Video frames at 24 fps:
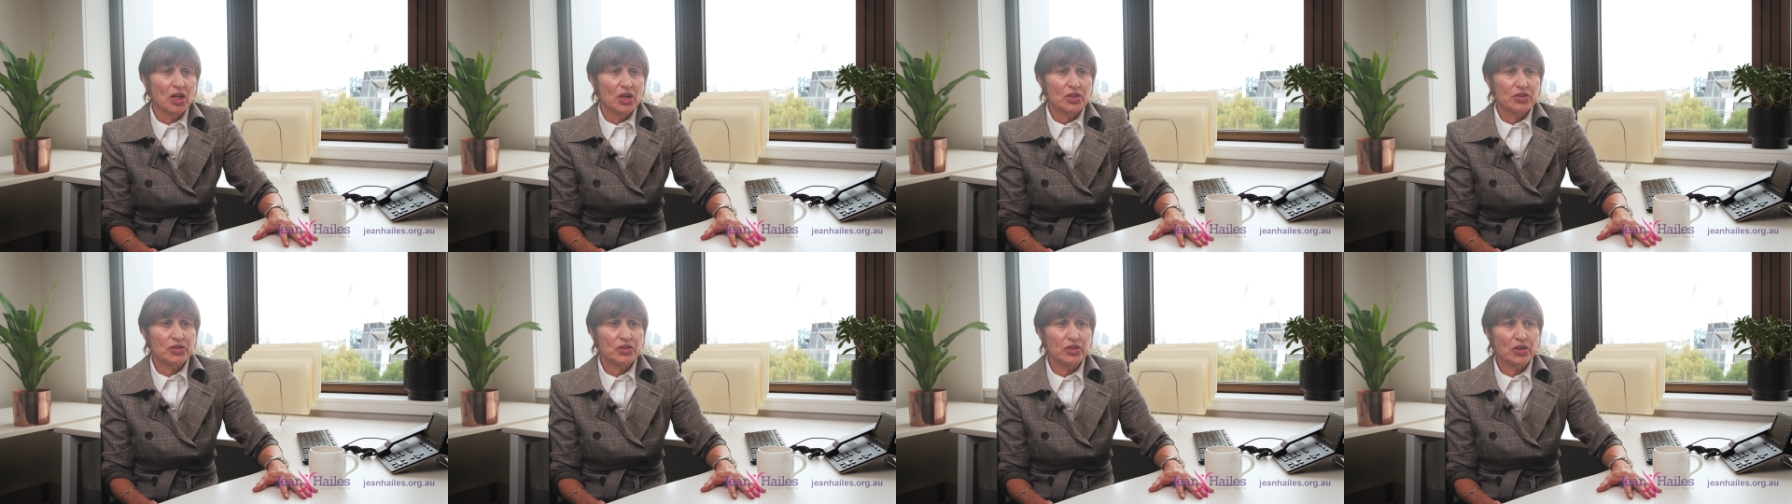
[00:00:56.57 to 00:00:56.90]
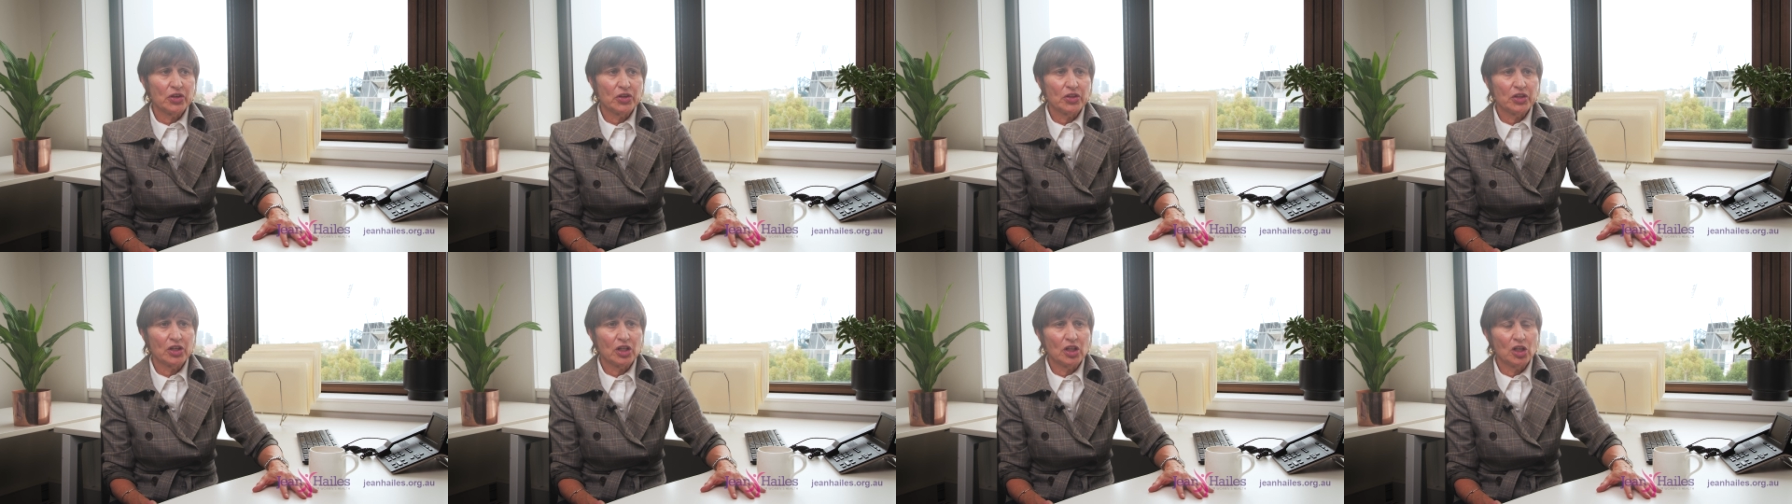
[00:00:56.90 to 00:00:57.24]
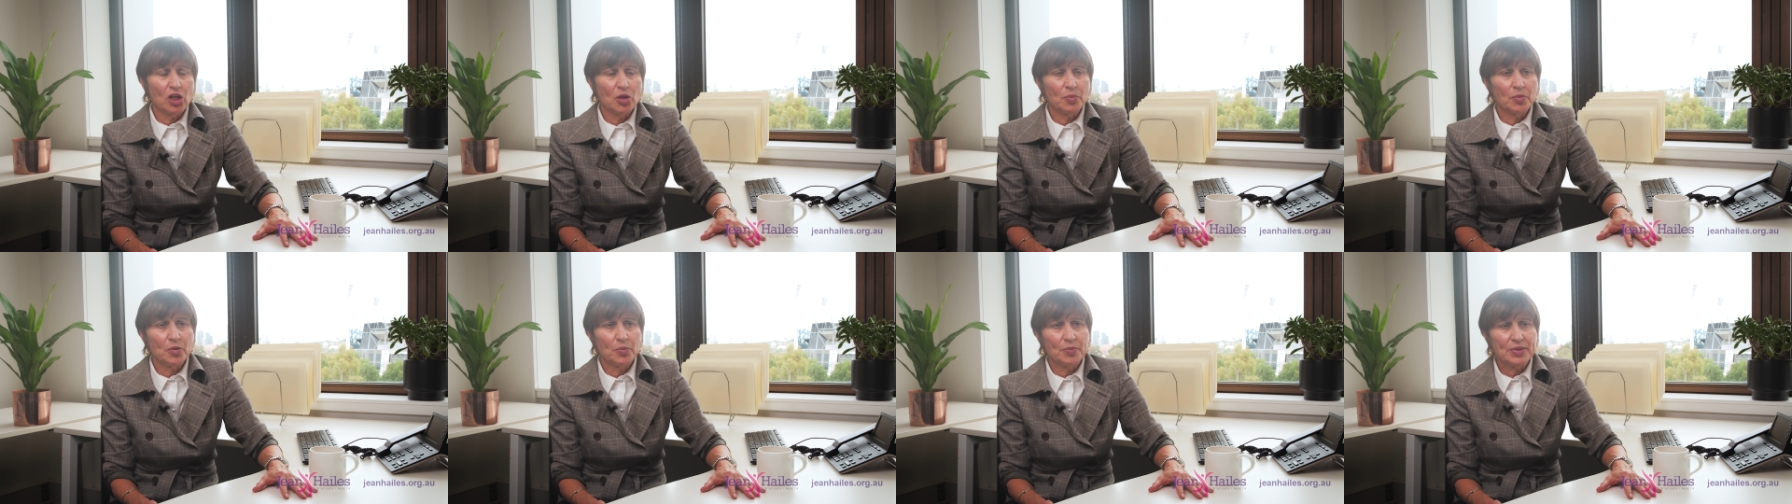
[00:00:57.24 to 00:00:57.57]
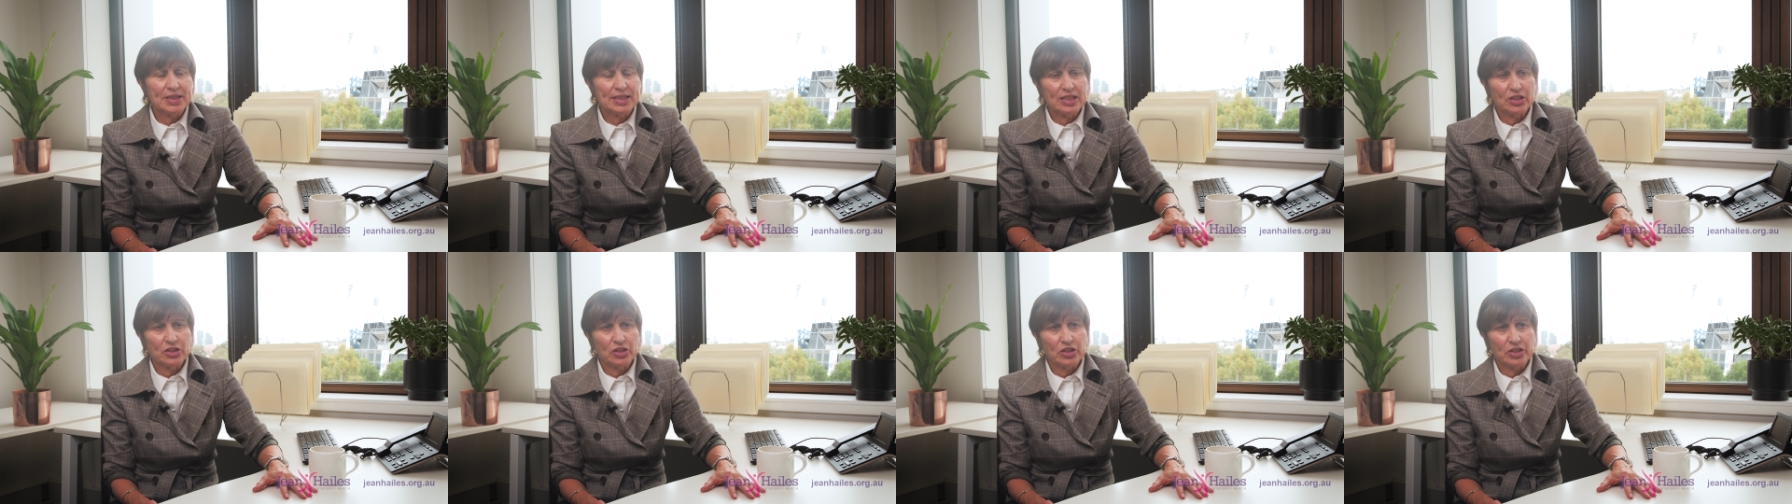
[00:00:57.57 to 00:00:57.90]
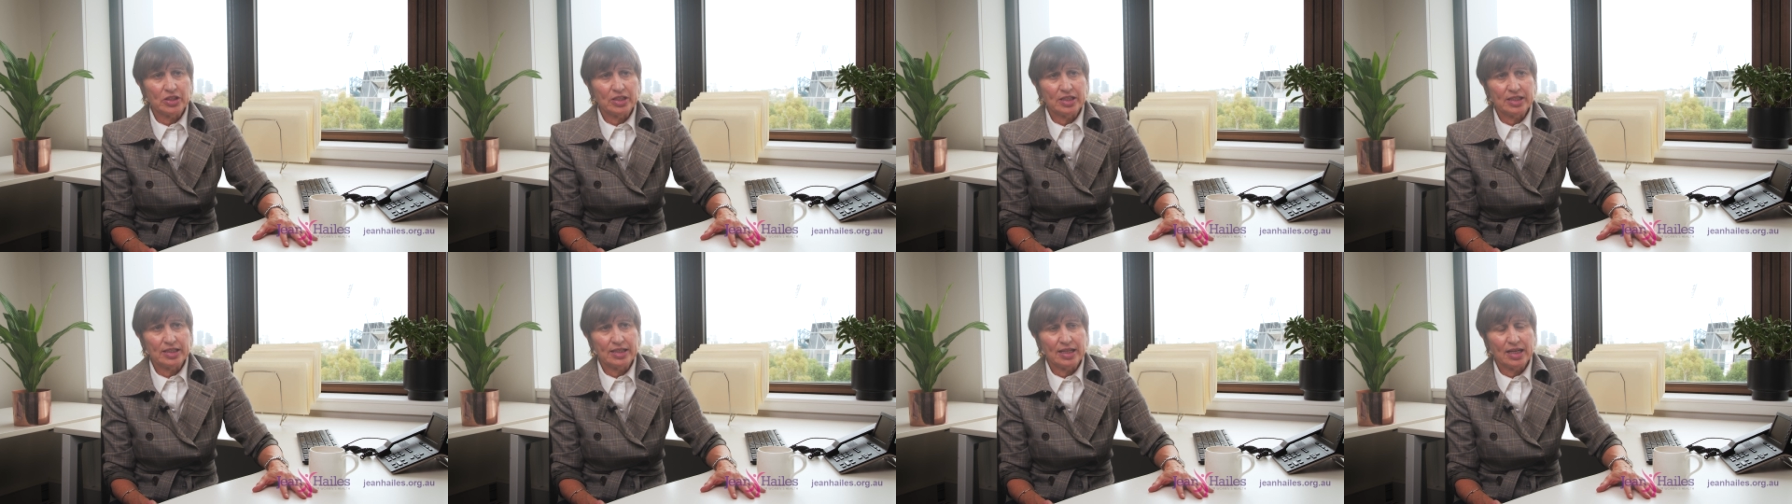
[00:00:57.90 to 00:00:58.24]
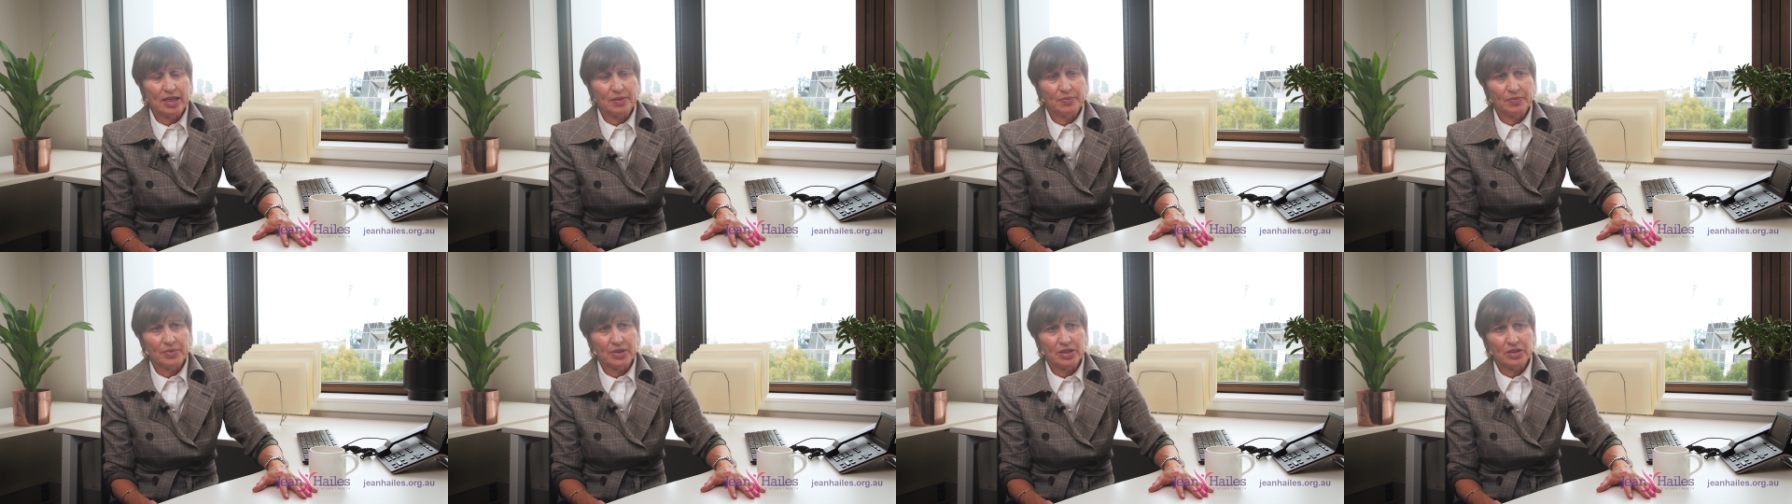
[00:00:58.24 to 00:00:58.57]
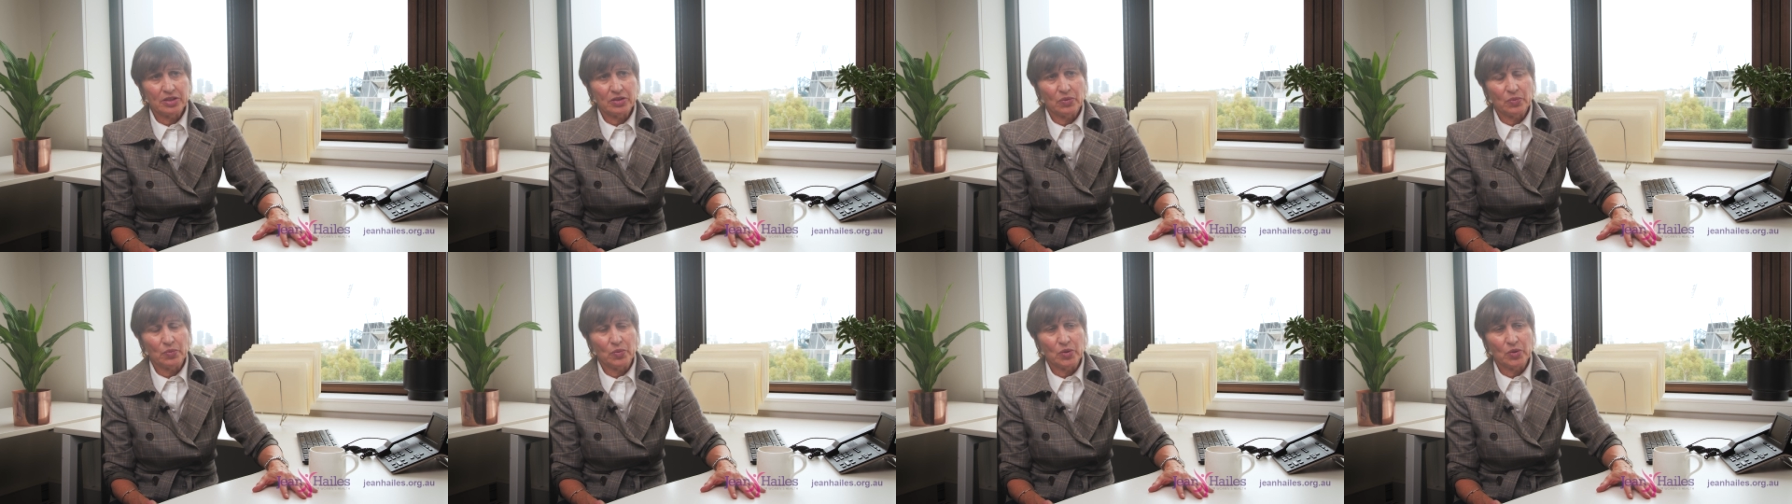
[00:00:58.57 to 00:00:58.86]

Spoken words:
So the global position statement